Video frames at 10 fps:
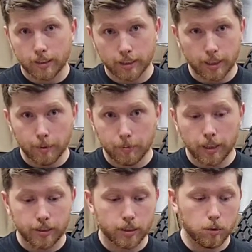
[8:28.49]
Does it keep the
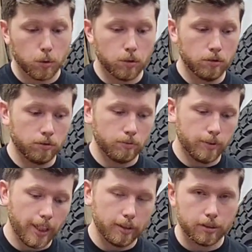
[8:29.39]
engine cool?
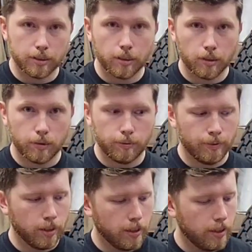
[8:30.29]
Yes, no.
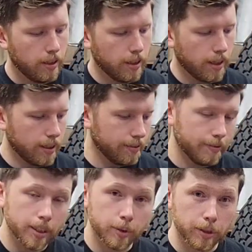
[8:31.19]
Uh,
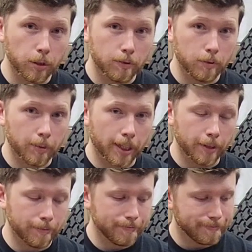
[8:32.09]
and then we go from
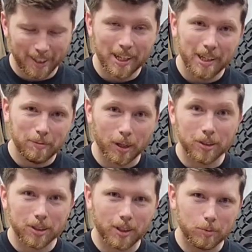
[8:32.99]
there. But
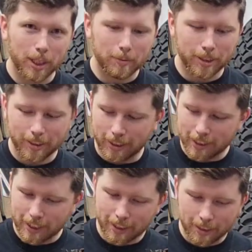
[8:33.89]
I'll stop rambling.
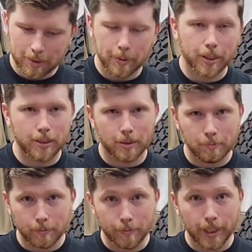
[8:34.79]
Let's get this mounted
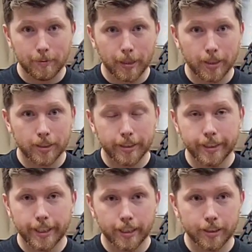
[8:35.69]
up, get it mounted to
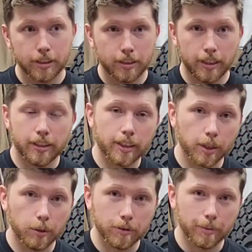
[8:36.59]
the engine, and then
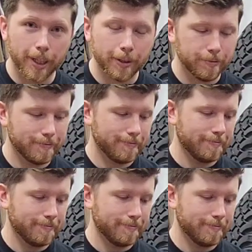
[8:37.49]
go from there.